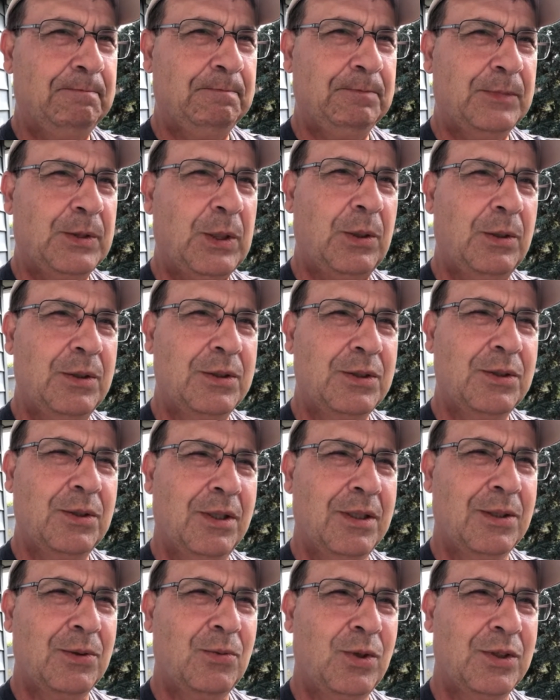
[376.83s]
So it's
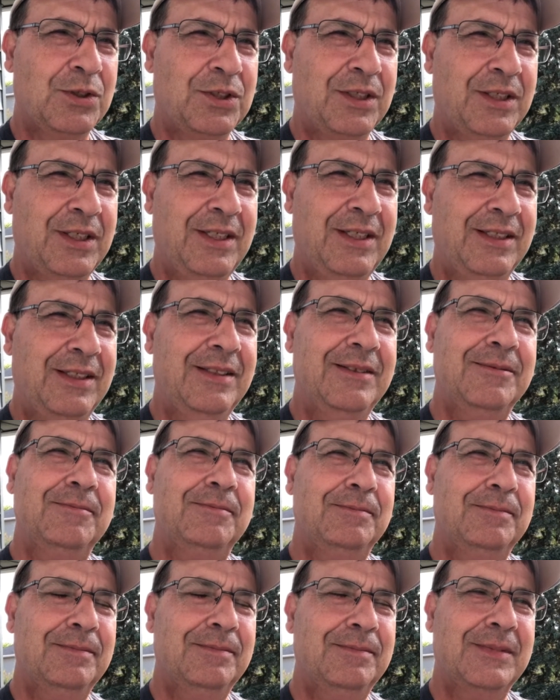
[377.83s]
all in what you eat.
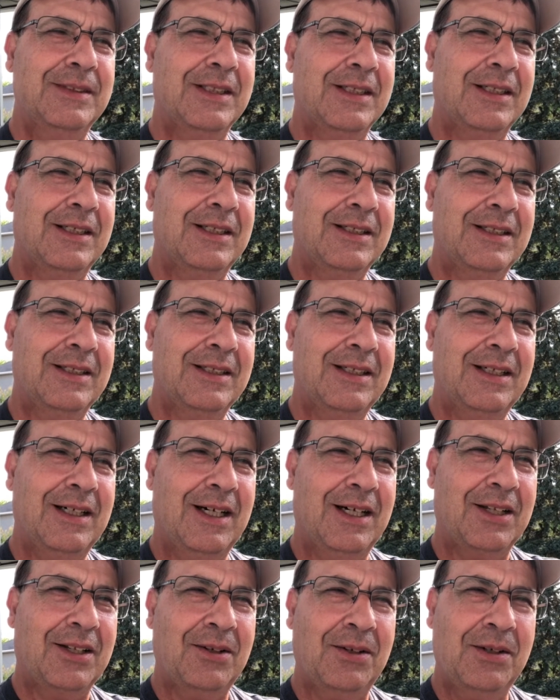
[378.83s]

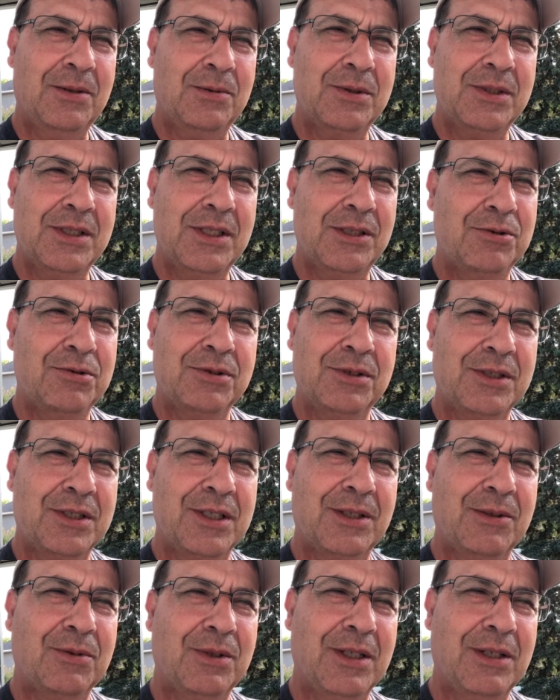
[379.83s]
I thought it was
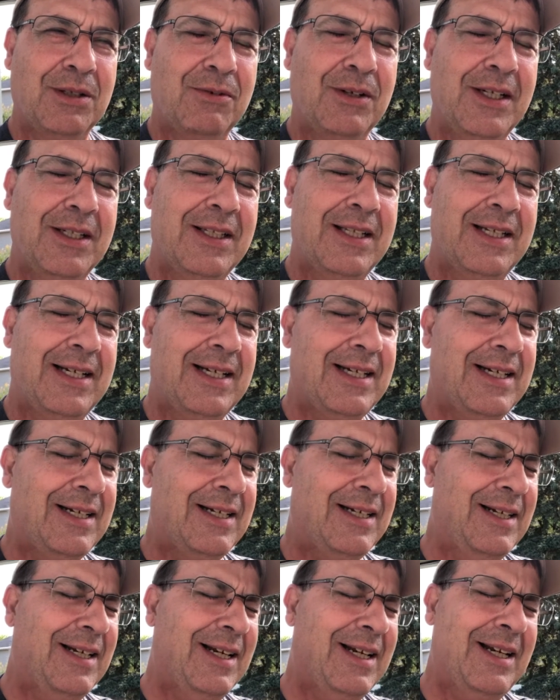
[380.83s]
interesting when I read that,
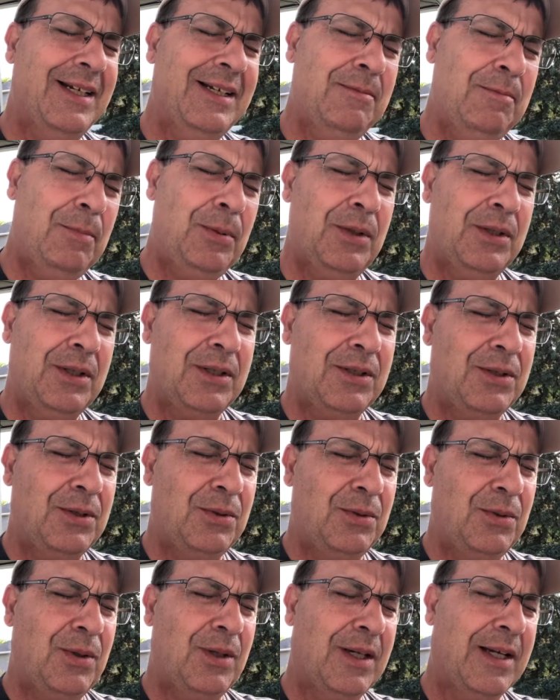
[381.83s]
and I put the
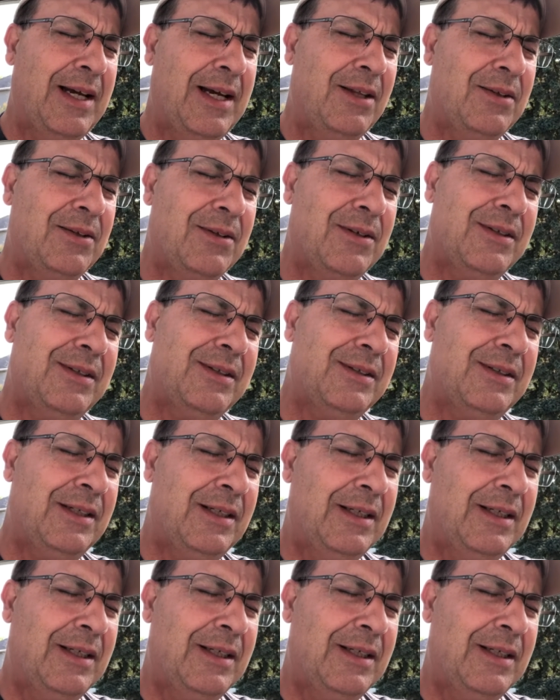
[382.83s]
two together, and